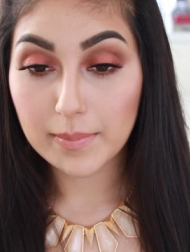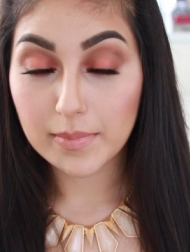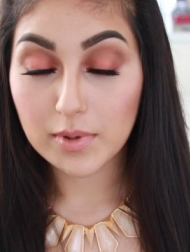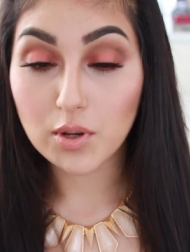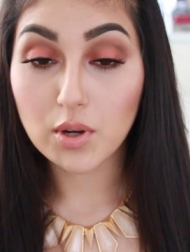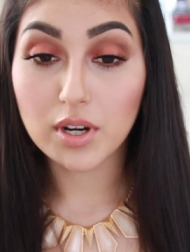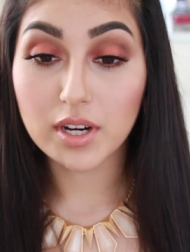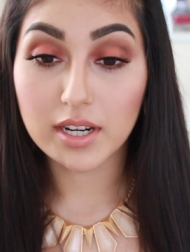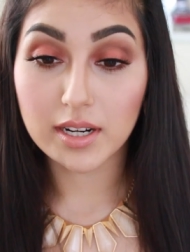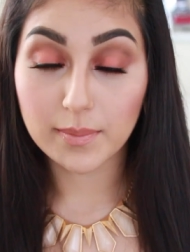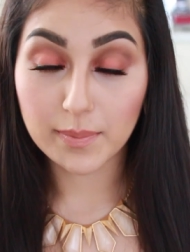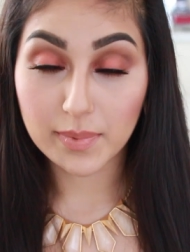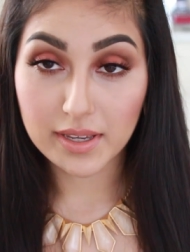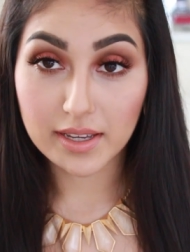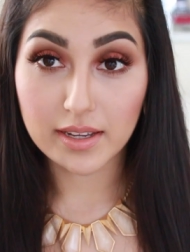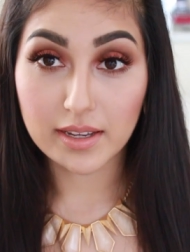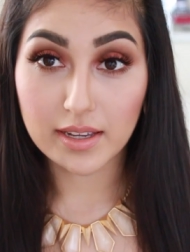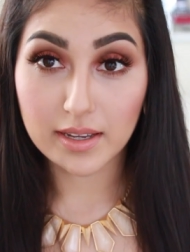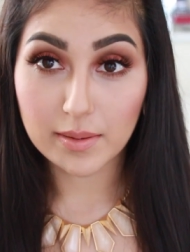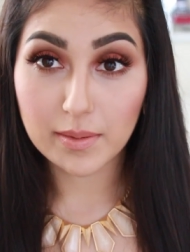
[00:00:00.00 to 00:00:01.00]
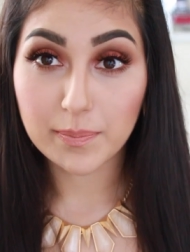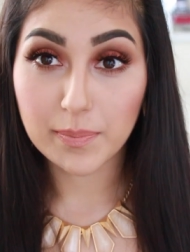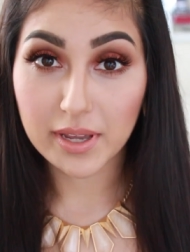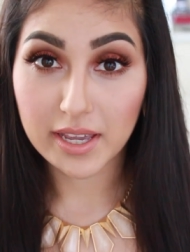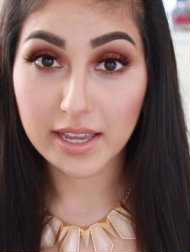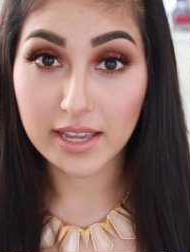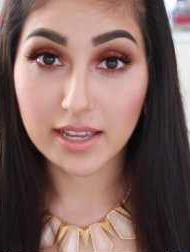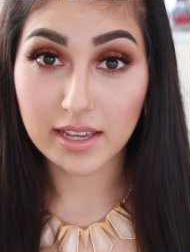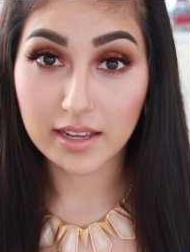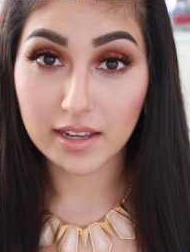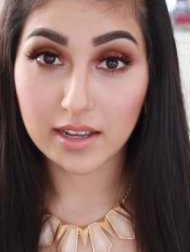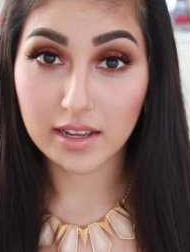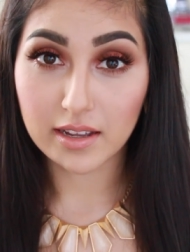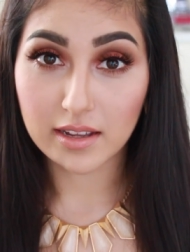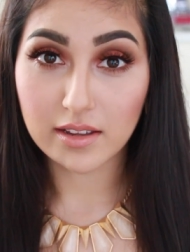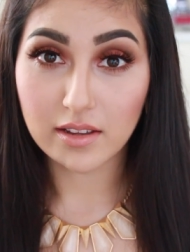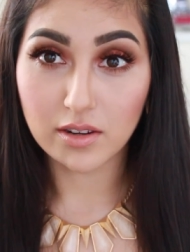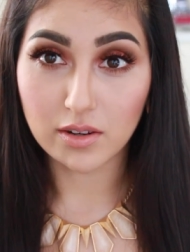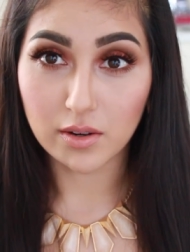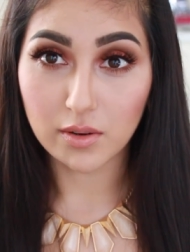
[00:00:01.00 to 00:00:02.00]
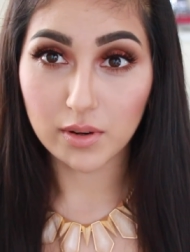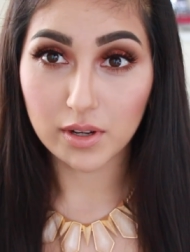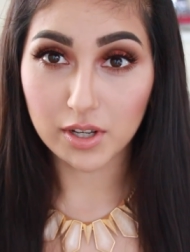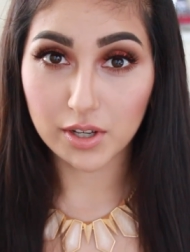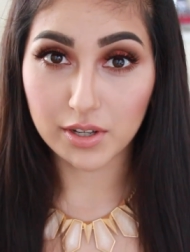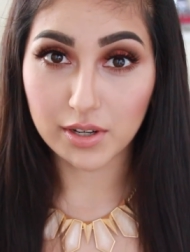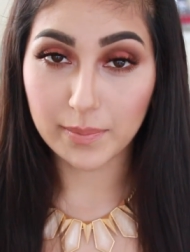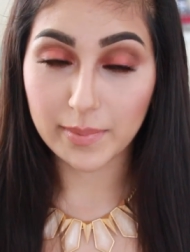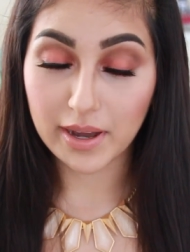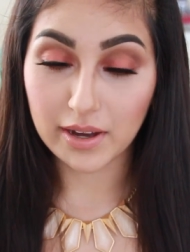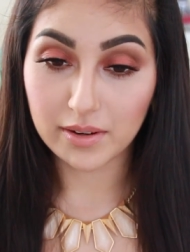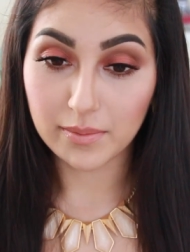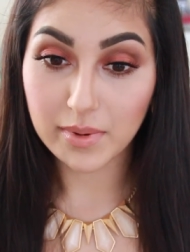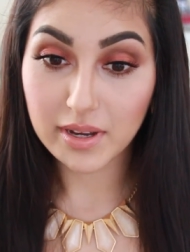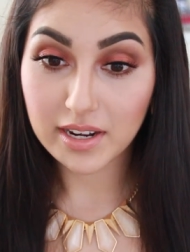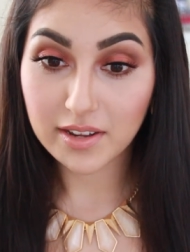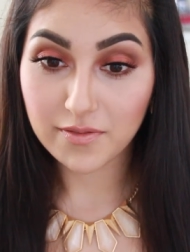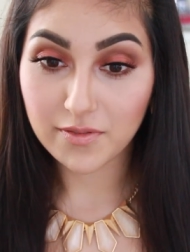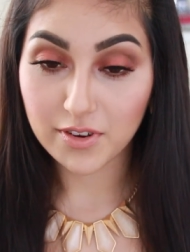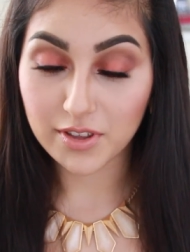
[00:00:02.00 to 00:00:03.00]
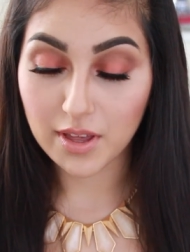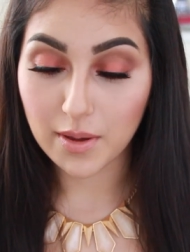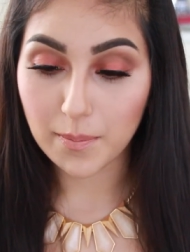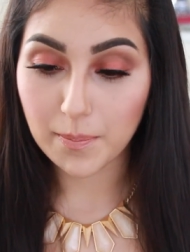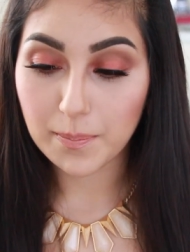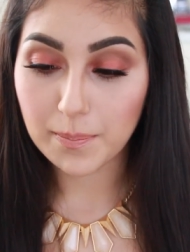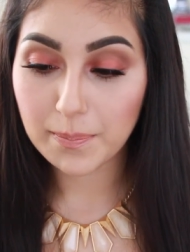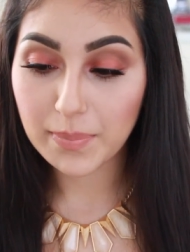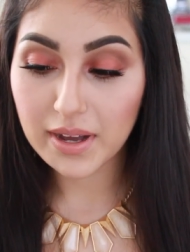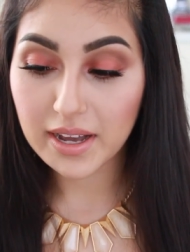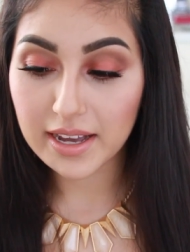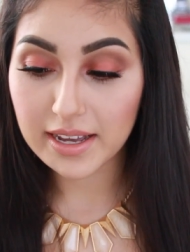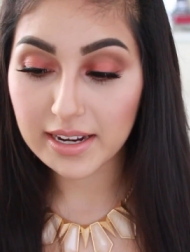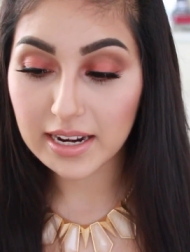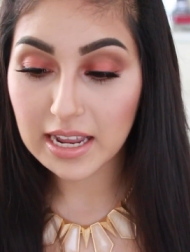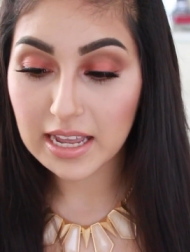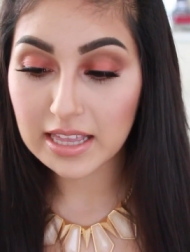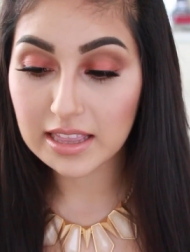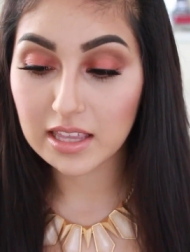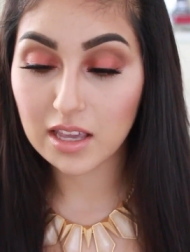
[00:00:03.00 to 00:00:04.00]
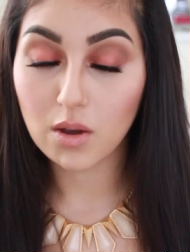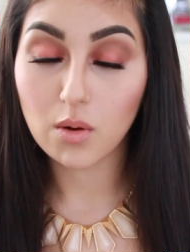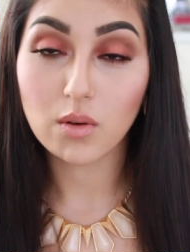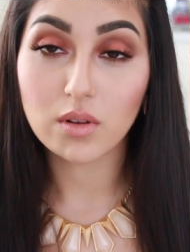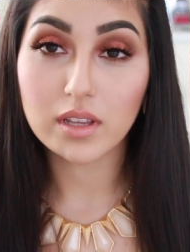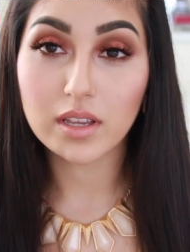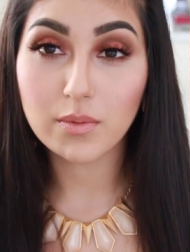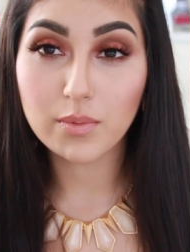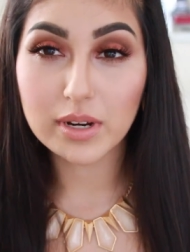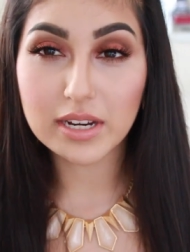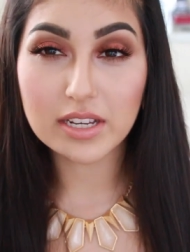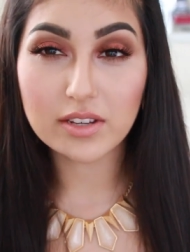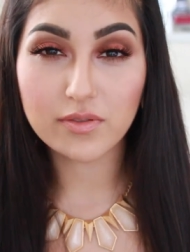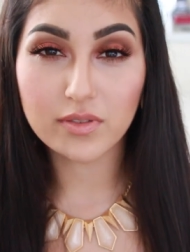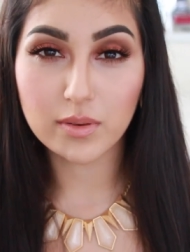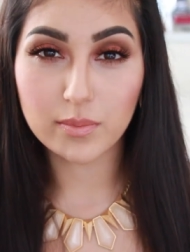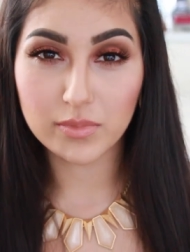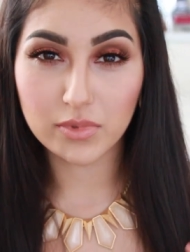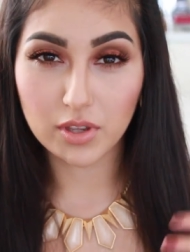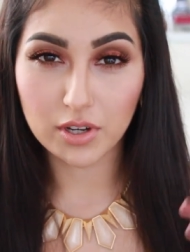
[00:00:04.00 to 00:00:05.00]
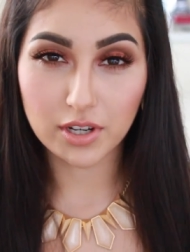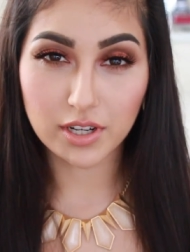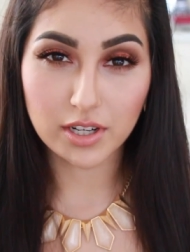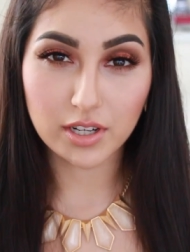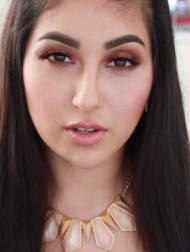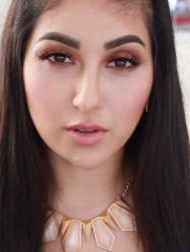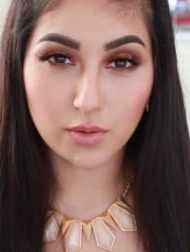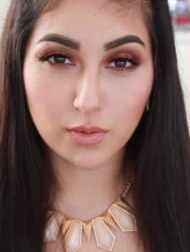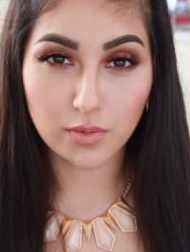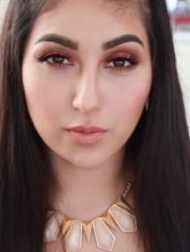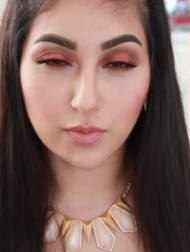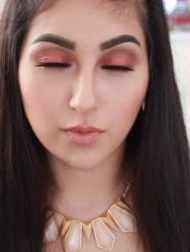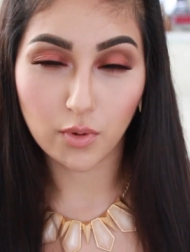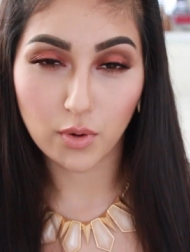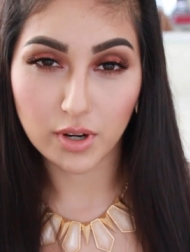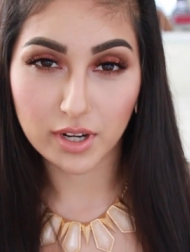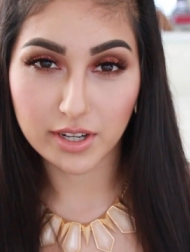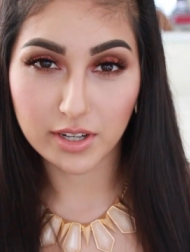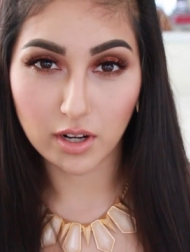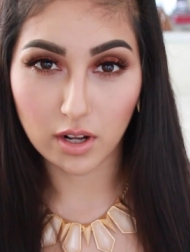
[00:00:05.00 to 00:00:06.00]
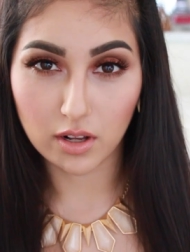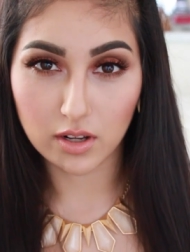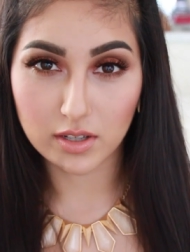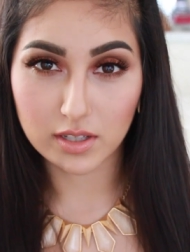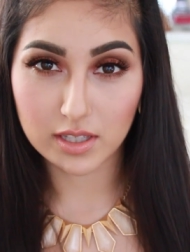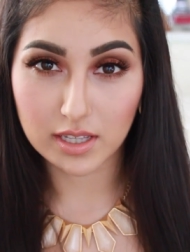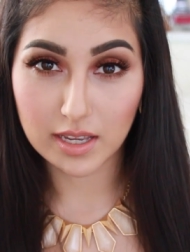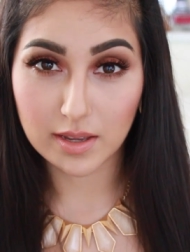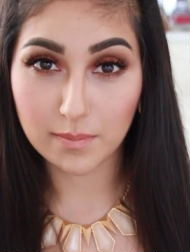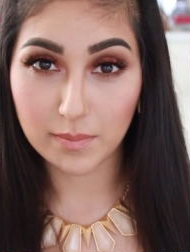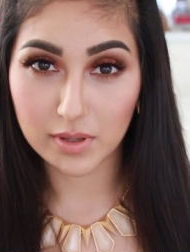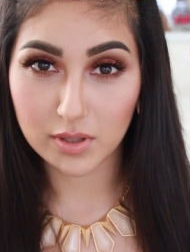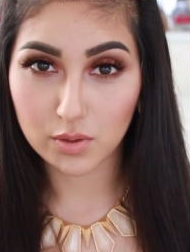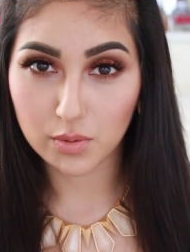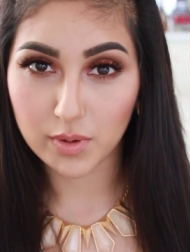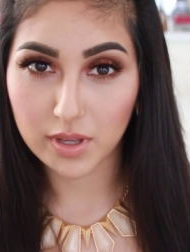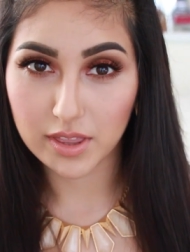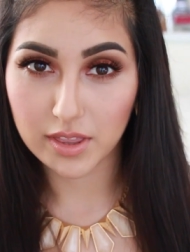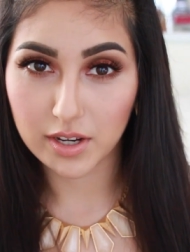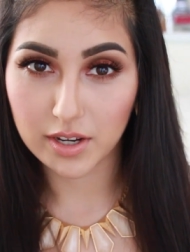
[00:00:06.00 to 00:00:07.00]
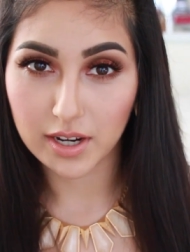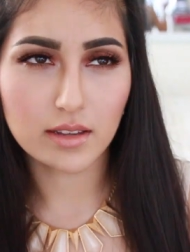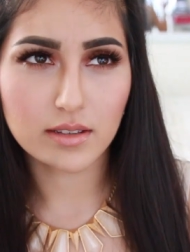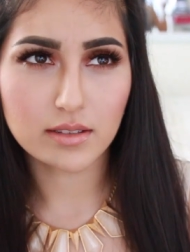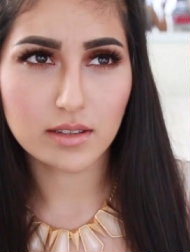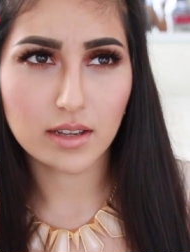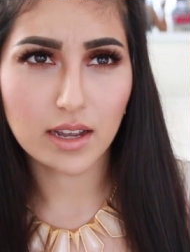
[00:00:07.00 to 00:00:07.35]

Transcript: you're gonna be paying, you know, a good amount of money for them, but they only range from $30 to $40 in between there.